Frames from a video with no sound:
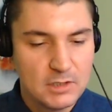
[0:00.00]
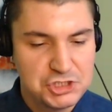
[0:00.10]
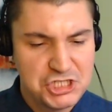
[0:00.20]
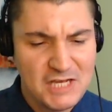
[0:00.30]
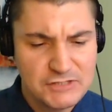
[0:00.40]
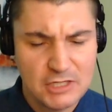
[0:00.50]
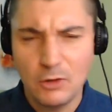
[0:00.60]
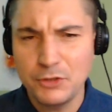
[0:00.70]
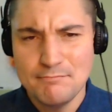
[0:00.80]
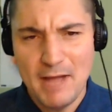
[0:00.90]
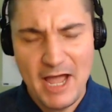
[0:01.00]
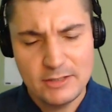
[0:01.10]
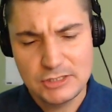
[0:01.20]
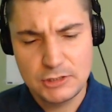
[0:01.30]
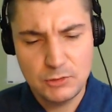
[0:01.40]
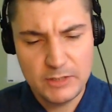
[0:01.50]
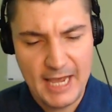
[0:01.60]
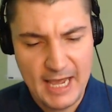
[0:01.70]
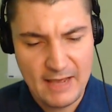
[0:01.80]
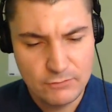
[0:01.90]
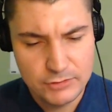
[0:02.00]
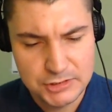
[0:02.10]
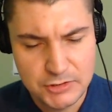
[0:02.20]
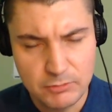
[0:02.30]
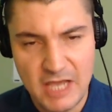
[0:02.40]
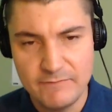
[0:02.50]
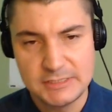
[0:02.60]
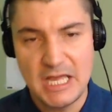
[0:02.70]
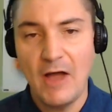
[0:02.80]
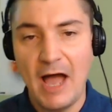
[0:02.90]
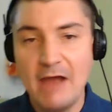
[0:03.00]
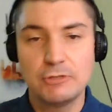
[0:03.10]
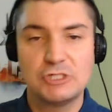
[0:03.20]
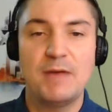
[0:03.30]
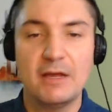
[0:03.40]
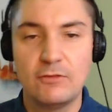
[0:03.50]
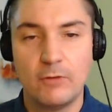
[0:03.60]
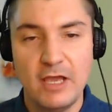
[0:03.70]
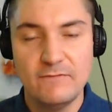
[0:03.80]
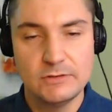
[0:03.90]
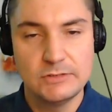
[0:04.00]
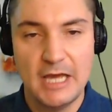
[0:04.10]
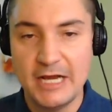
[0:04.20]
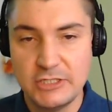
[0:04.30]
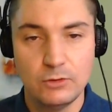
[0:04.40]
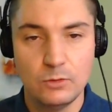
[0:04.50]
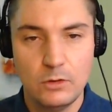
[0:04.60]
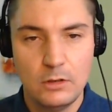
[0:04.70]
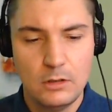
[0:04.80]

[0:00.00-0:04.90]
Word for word: Chiefs are only minus two and a half versus the Ravens. Now, I respect the Ravens. I do.